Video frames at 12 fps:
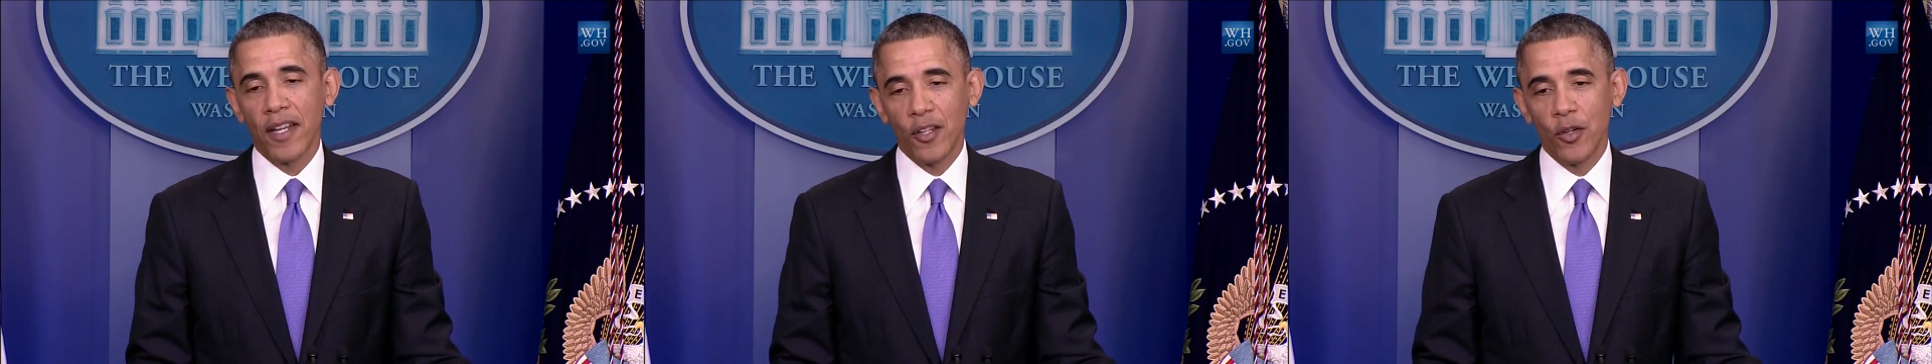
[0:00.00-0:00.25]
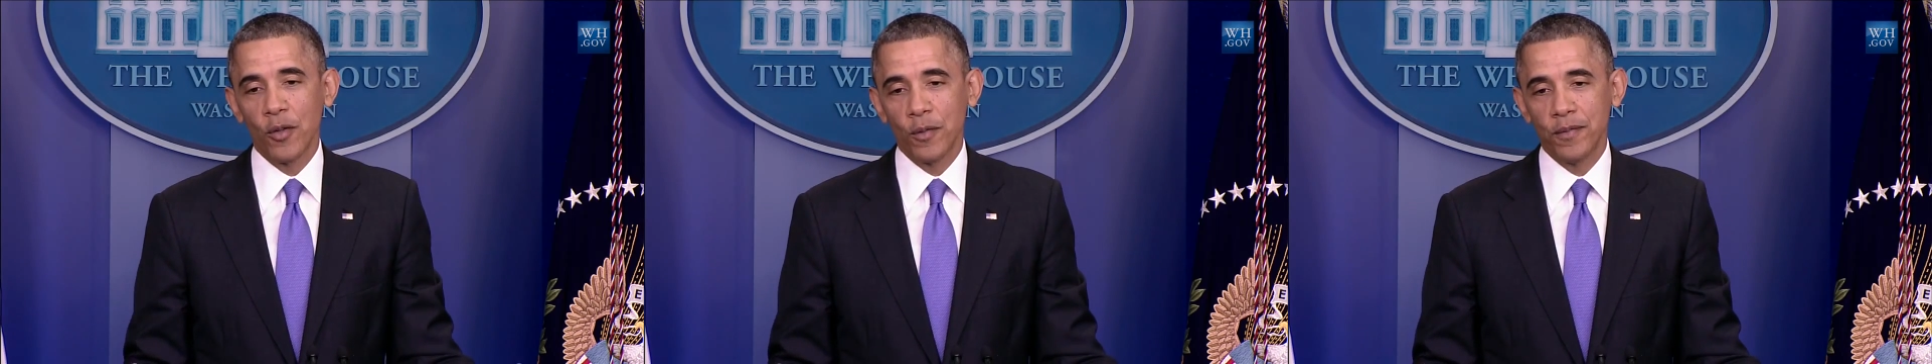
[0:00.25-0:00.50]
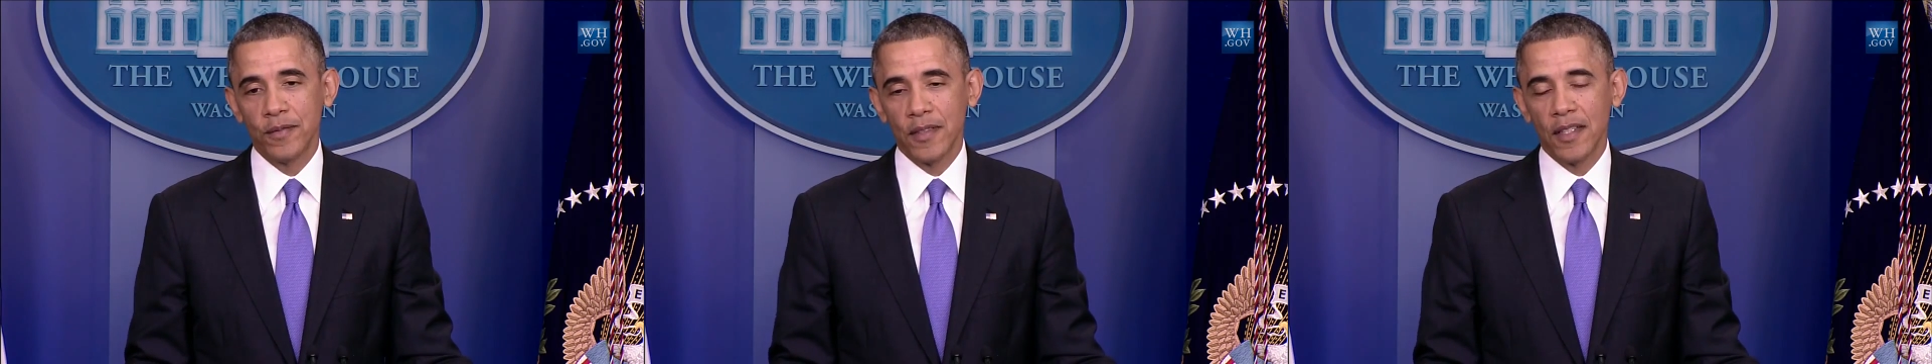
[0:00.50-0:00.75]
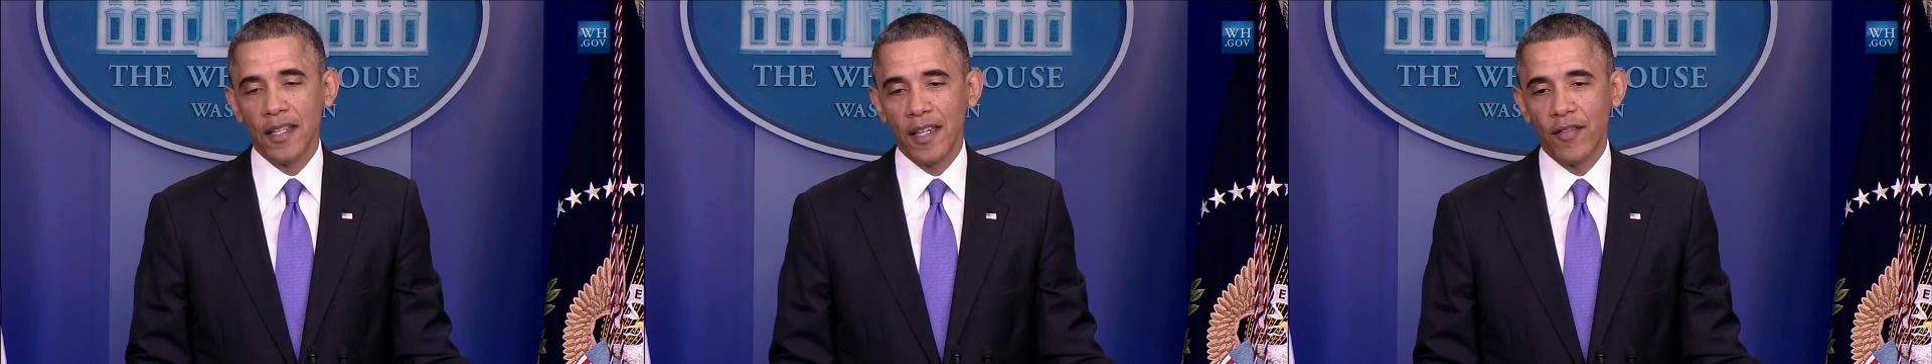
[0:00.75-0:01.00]
who,
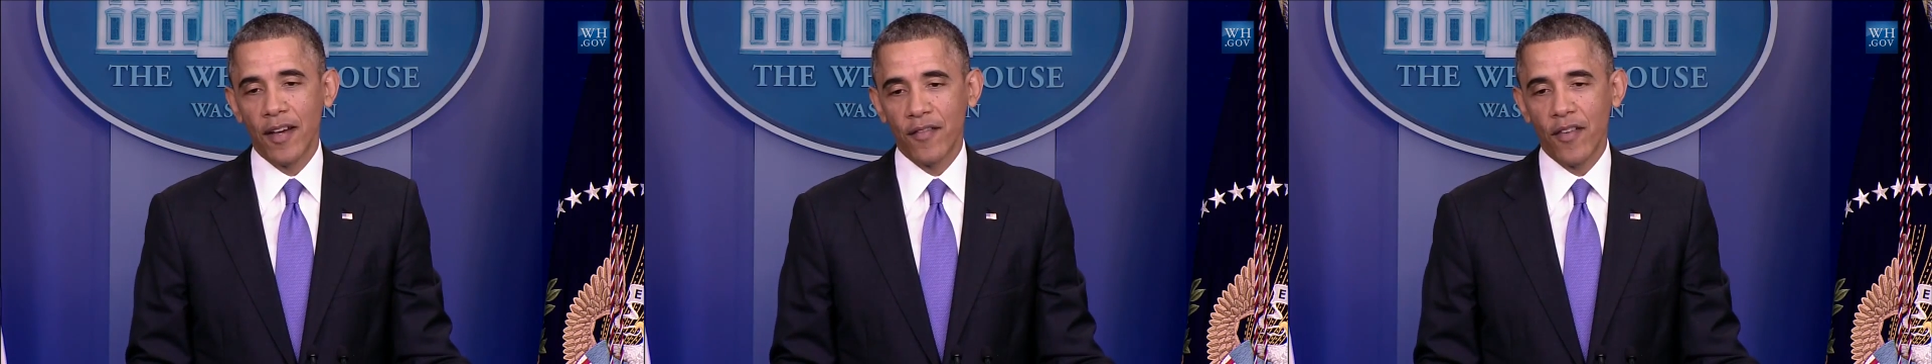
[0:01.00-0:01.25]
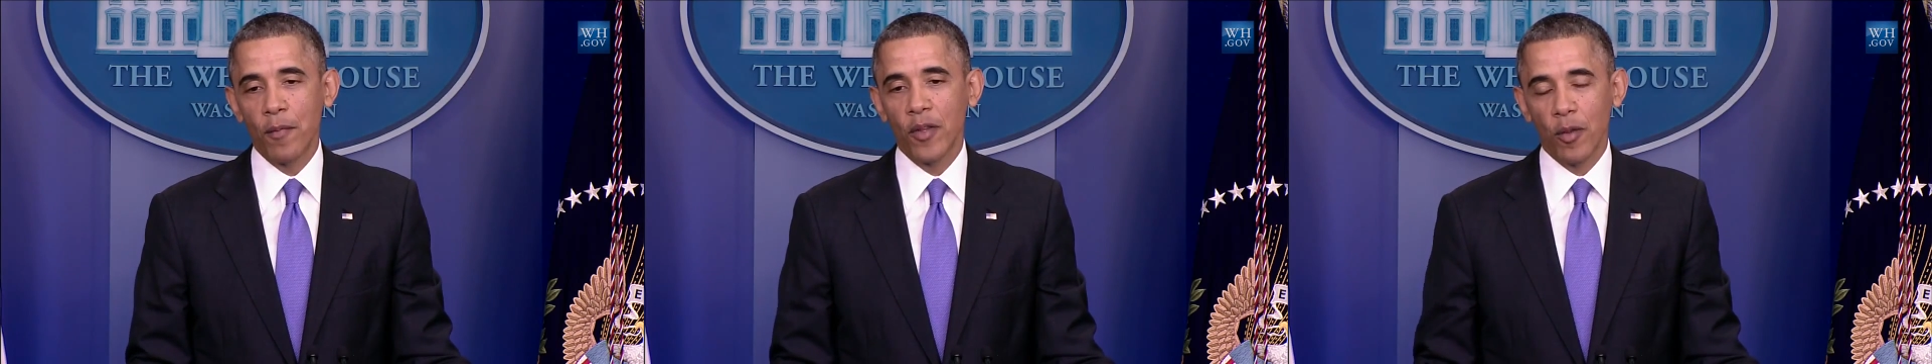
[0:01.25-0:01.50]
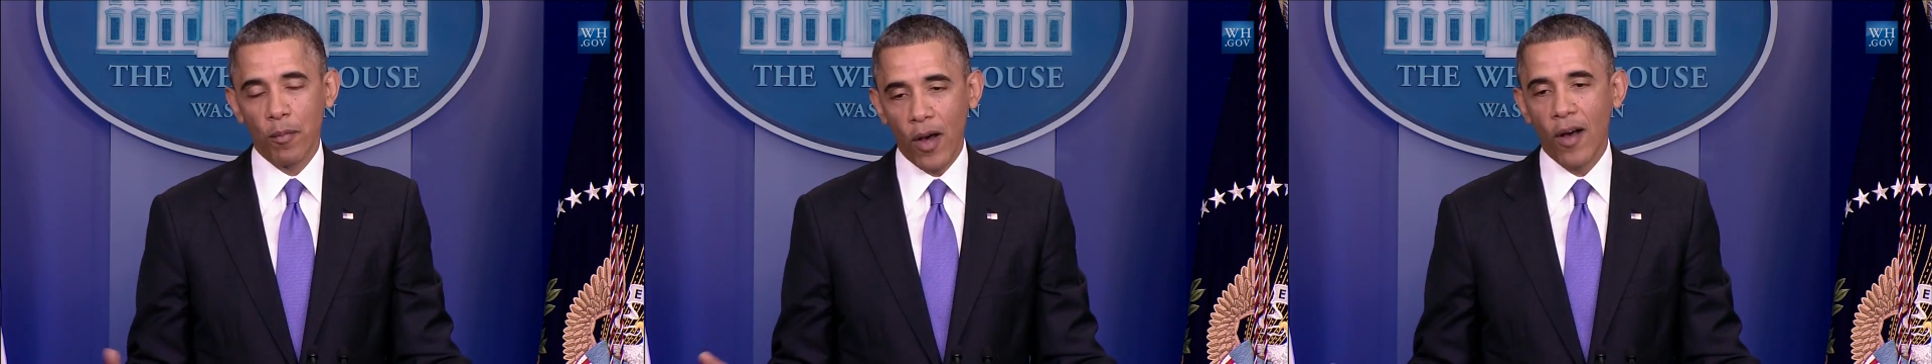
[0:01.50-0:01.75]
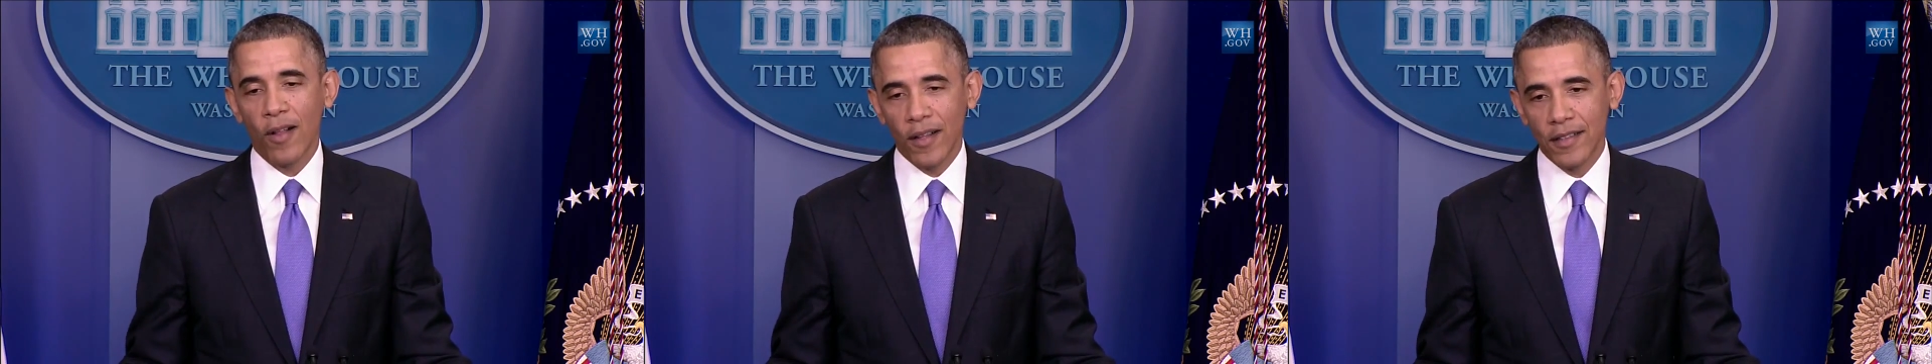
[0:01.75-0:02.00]
if I fumble the
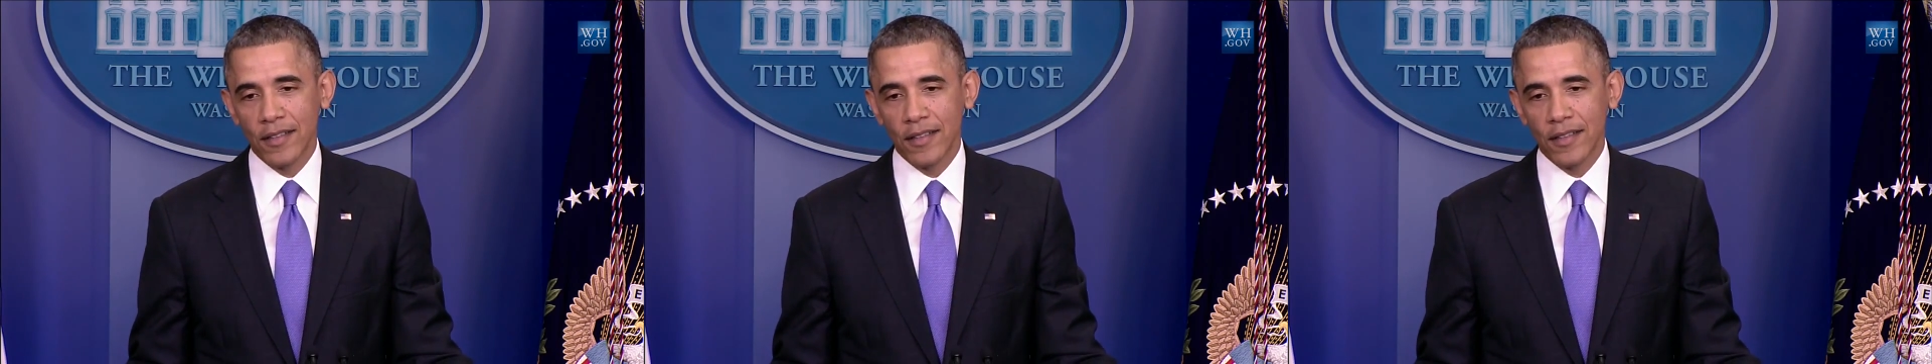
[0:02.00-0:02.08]
ball,